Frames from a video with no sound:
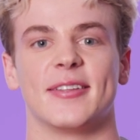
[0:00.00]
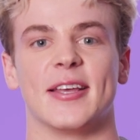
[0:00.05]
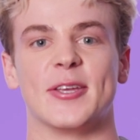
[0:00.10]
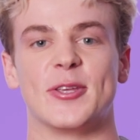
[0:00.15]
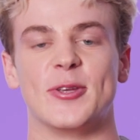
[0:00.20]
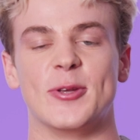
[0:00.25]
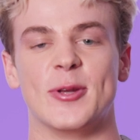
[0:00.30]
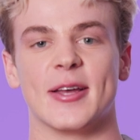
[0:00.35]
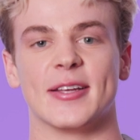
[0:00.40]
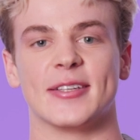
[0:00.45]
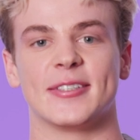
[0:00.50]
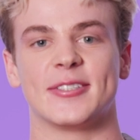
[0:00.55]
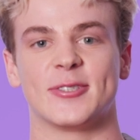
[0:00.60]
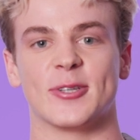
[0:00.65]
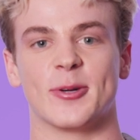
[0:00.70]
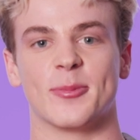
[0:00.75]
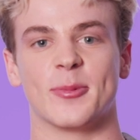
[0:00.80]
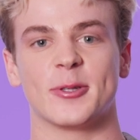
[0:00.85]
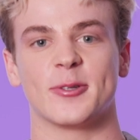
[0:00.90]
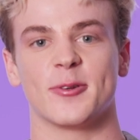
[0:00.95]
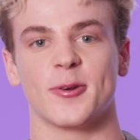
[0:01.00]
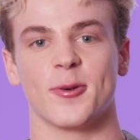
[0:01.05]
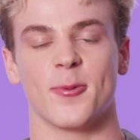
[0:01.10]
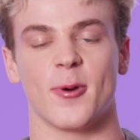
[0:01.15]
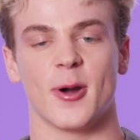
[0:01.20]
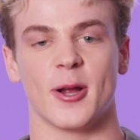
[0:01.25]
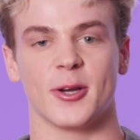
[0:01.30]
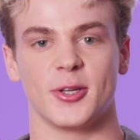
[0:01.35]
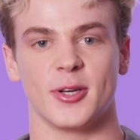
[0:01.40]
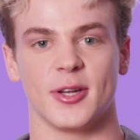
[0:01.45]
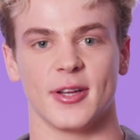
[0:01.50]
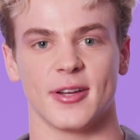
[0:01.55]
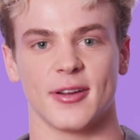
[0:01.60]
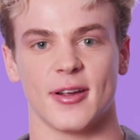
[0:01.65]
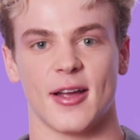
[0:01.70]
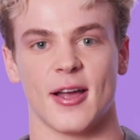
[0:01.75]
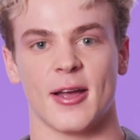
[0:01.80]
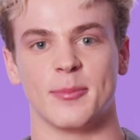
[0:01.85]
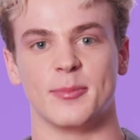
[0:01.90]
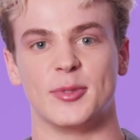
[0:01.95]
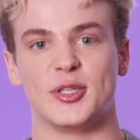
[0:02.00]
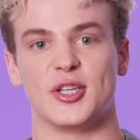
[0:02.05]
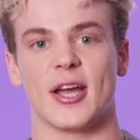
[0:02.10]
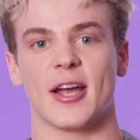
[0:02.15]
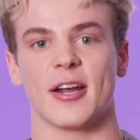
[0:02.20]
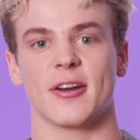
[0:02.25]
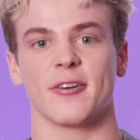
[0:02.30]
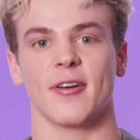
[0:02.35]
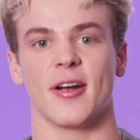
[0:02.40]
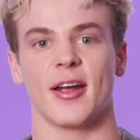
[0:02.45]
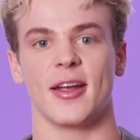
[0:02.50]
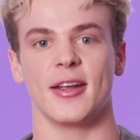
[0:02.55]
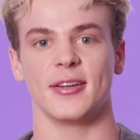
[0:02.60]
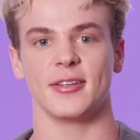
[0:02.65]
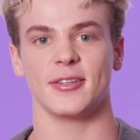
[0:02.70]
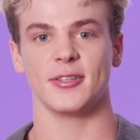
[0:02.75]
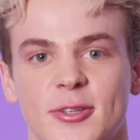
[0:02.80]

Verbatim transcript: Thank you guys so much for watching. I'm Jack Wright.